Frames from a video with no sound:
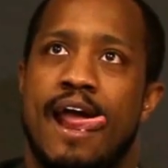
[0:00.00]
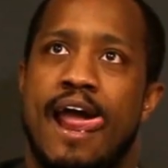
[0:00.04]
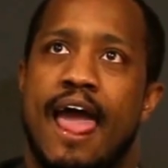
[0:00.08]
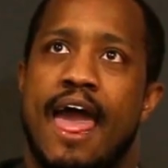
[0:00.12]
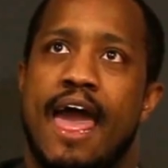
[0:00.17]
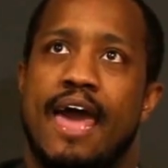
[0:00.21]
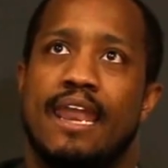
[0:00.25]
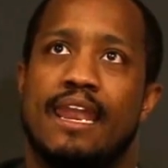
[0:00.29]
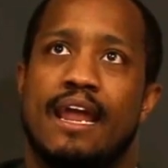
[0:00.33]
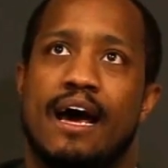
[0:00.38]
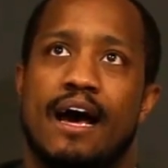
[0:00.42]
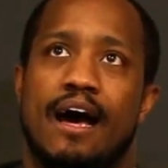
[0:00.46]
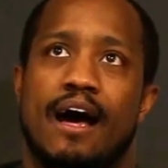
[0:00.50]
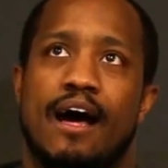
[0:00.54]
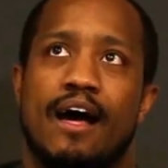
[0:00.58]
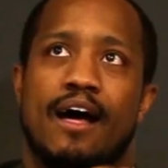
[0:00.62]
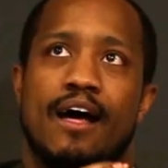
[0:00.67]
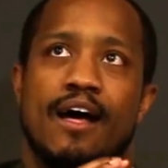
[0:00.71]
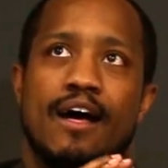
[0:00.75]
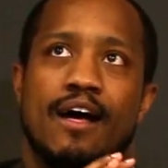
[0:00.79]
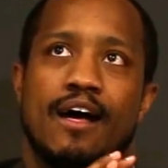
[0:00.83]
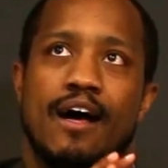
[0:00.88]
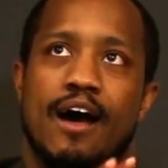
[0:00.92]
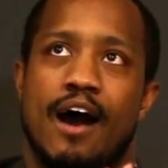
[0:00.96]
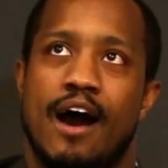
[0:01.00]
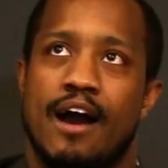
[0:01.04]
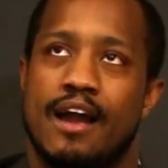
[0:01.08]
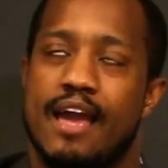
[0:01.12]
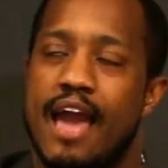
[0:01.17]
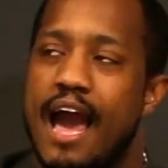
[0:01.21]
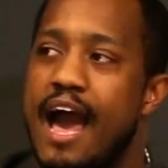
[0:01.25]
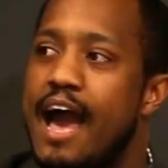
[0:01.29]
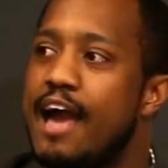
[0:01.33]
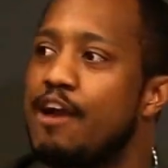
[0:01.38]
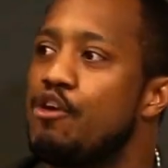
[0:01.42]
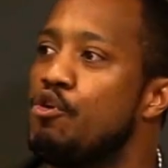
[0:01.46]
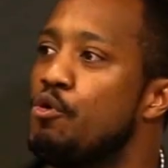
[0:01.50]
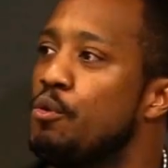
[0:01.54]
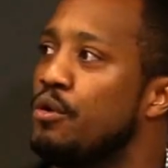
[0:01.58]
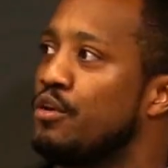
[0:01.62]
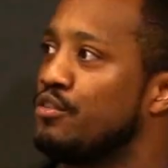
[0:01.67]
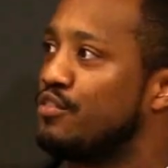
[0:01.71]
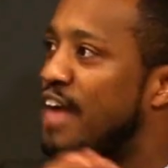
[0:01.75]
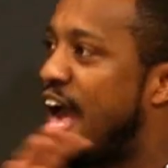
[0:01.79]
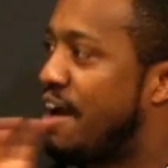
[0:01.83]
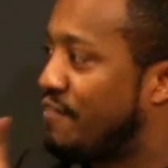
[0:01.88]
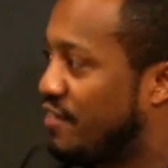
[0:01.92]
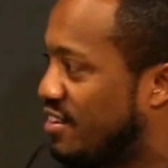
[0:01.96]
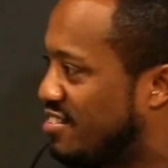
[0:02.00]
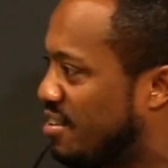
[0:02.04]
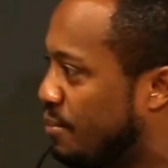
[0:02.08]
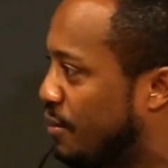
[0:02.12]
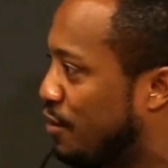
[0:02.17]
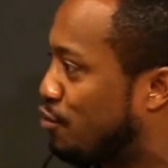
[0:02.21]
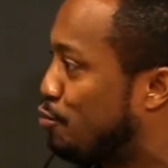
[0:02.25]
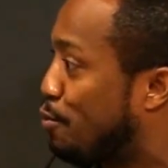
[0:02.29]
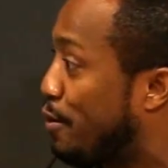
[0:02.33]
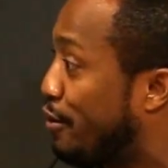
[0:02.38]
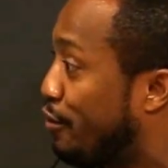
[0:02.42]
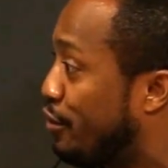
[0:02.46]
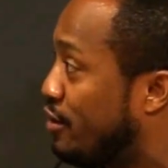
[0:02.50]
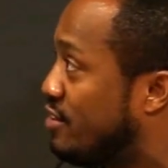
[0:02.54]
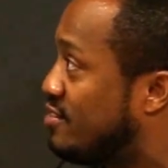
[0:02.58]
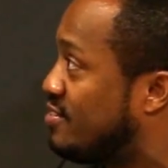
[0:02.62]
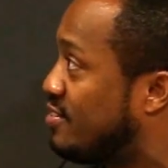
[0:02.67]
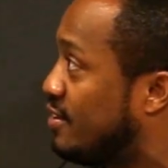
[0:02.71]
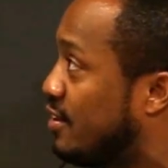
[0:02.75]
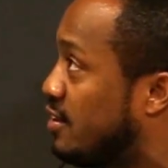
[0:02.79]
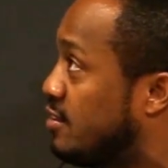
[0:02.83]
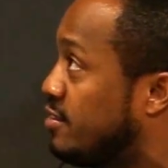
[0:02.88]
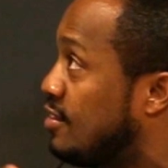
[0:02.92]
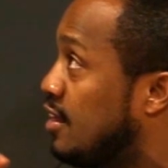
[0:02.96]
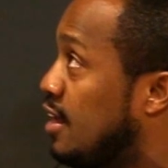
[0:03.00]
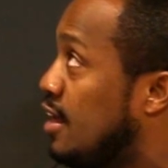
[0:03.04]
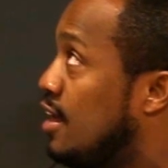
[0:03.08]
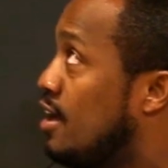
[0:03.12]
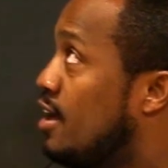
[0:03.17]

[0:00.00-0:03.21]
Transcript: and a guy who was having some experiences,